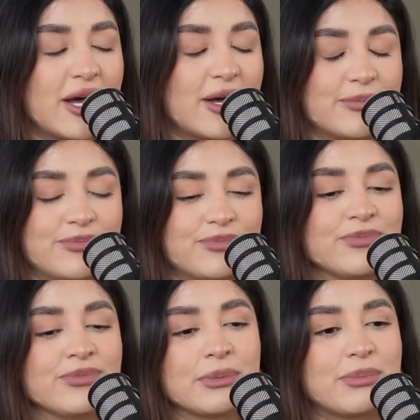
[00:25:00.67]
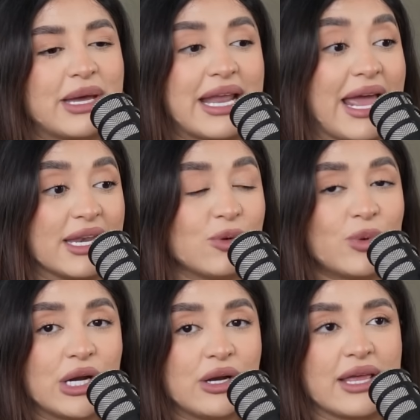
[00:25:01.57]
um bed
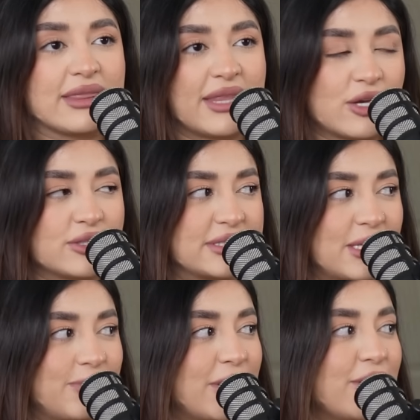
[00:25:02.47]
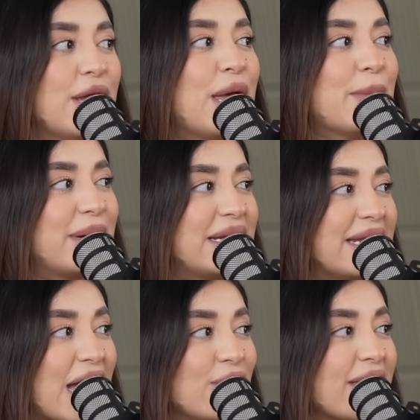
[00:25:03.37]
anywhere, and they could sleep there. But
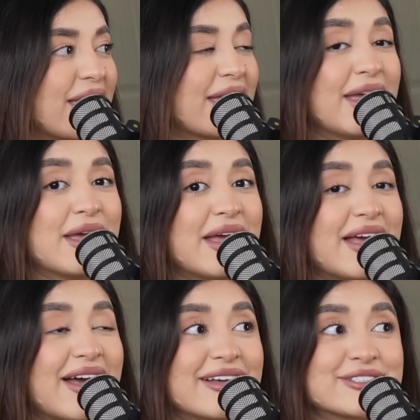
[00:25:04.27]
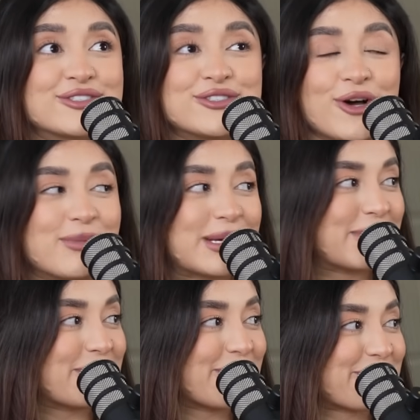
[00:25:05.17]
now like so many
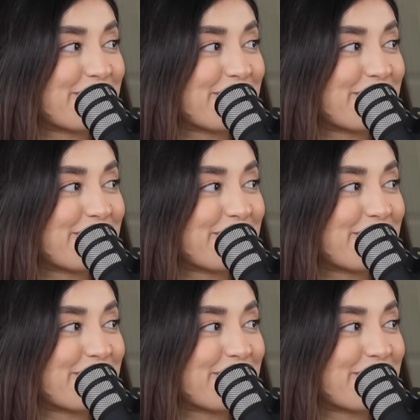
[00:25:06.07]
people are